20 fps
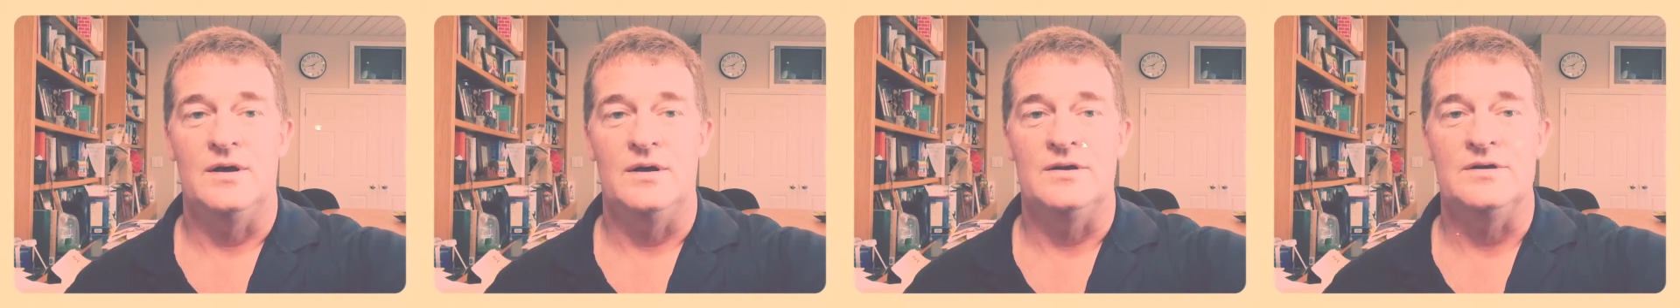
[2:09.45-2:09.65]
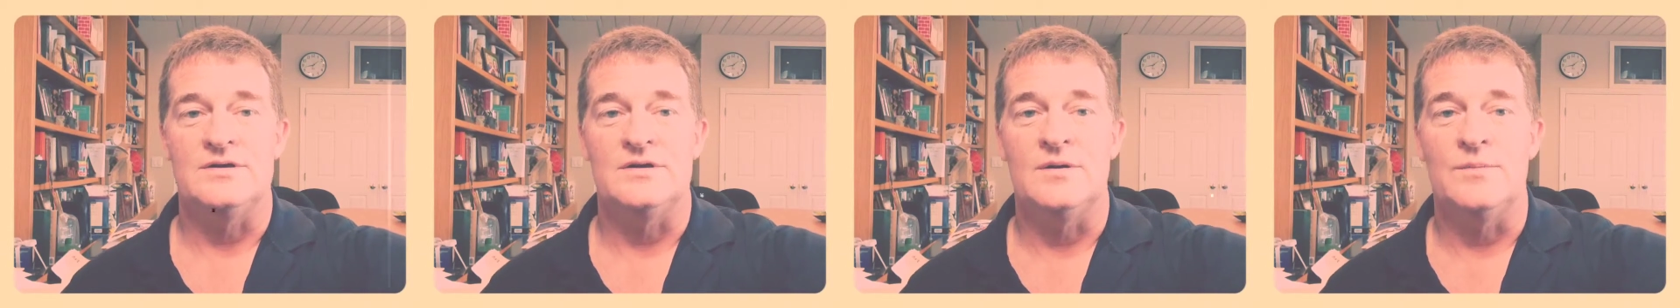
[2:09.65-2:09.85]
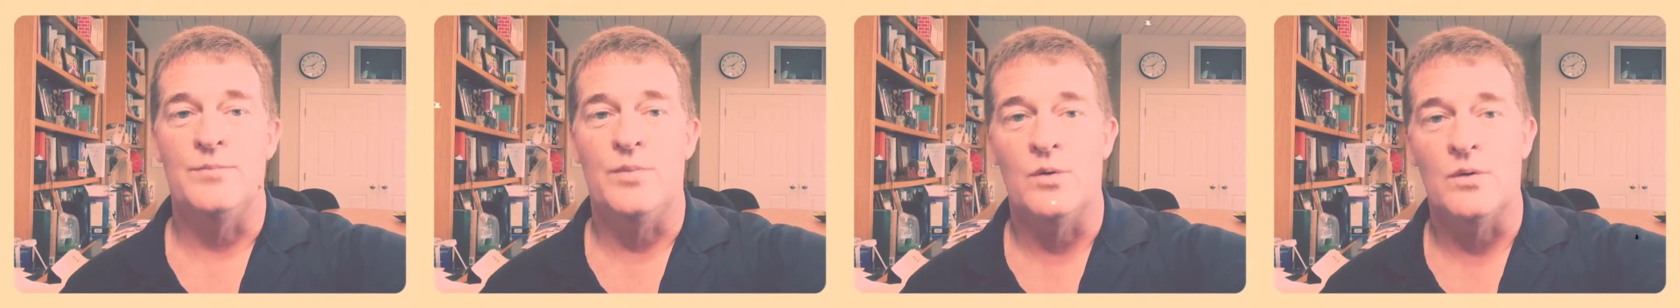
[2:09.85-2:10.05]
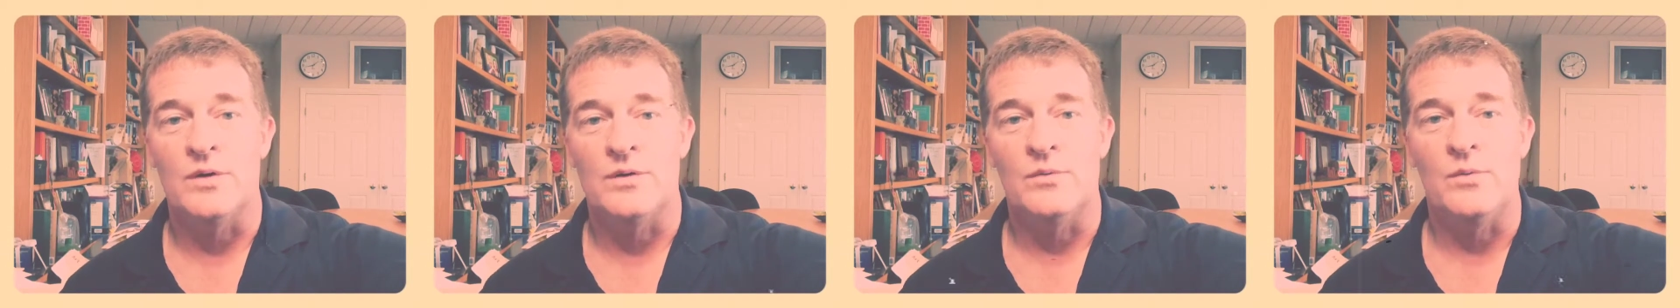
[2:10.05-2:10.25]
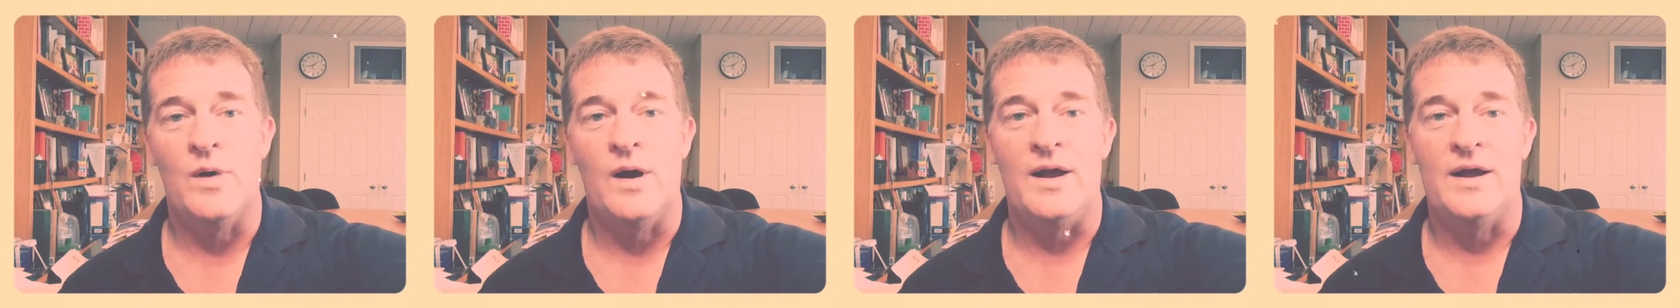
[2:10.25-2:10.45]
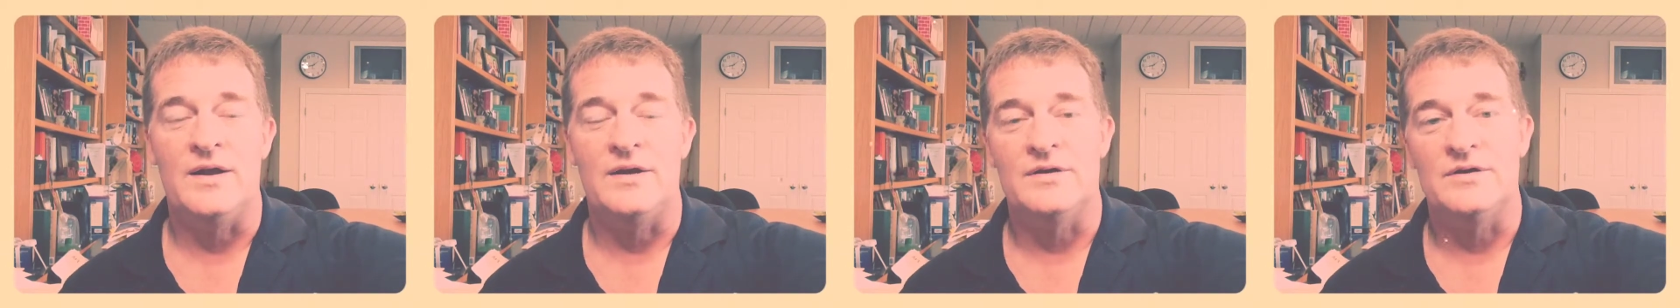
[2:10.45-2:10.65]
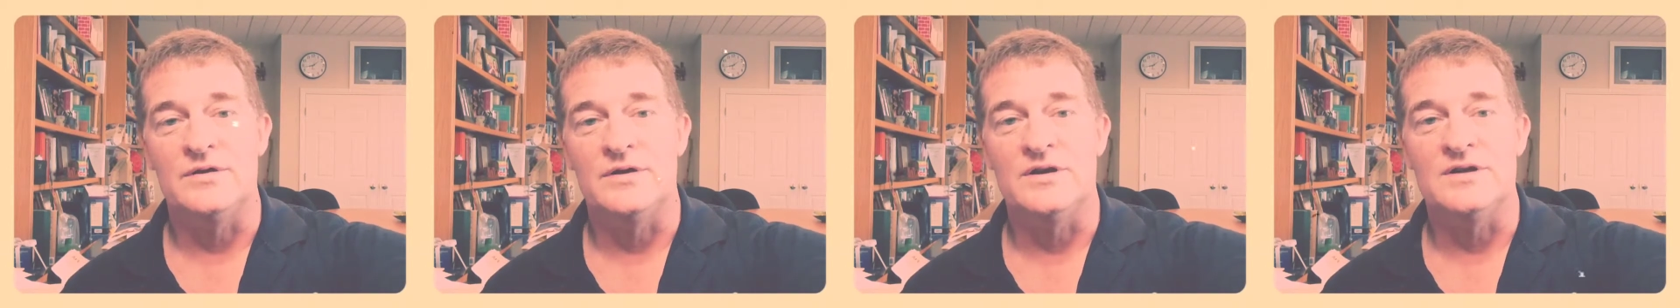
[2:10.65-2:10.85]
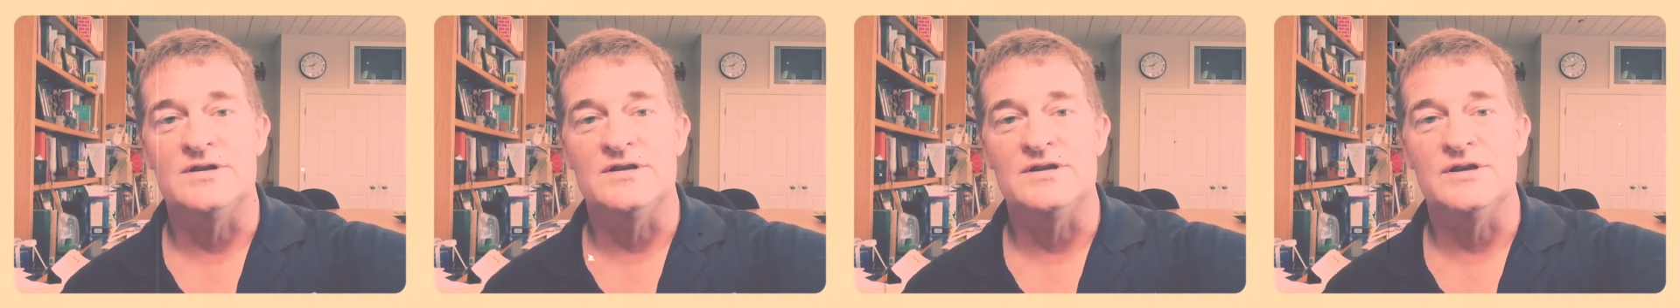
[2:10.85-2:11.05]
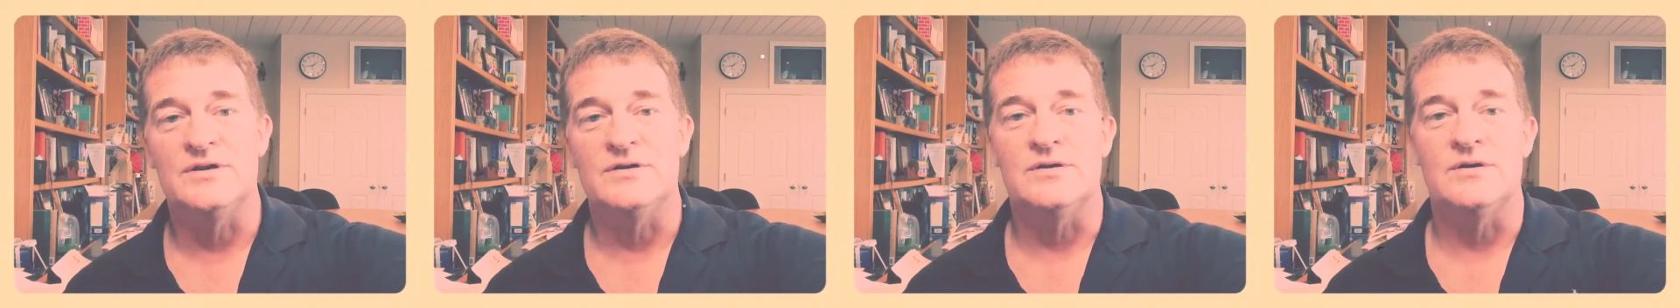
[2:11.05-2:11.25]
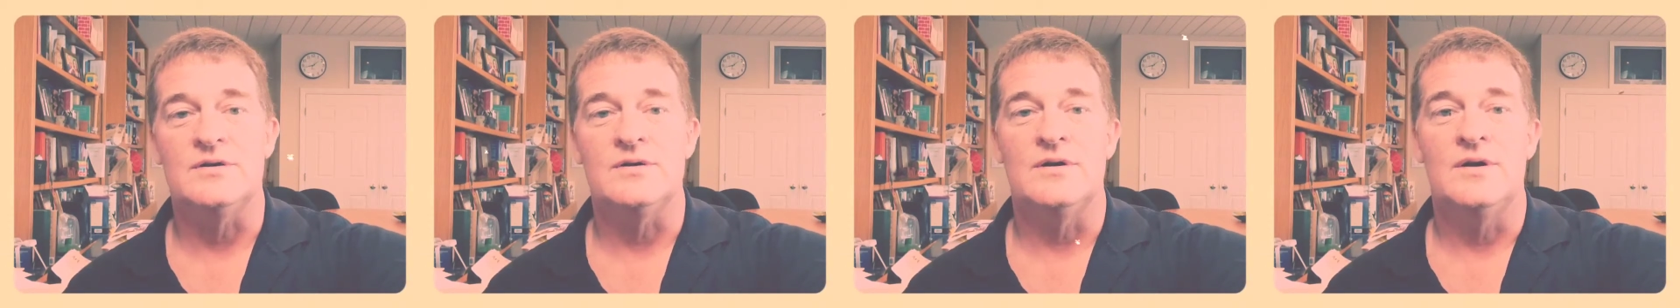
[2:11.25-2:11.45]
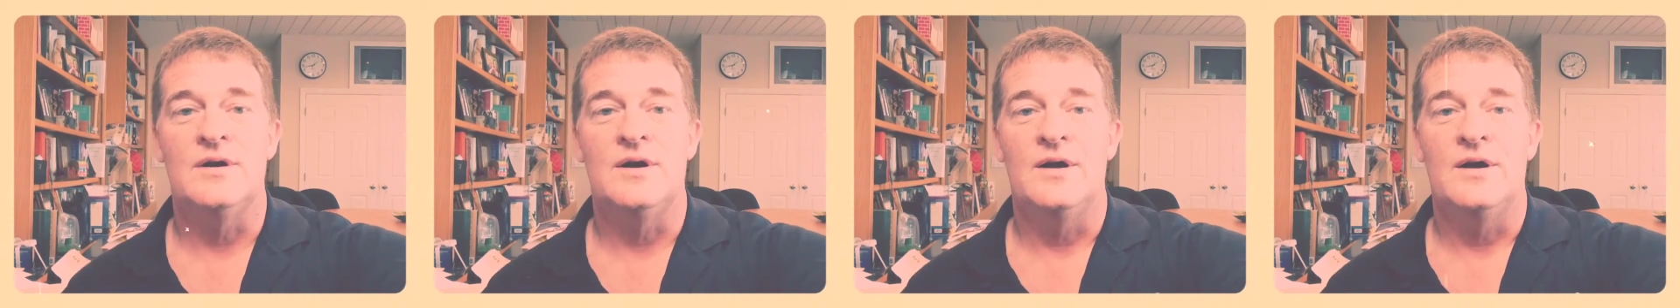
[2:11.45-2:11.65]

is an important way to consider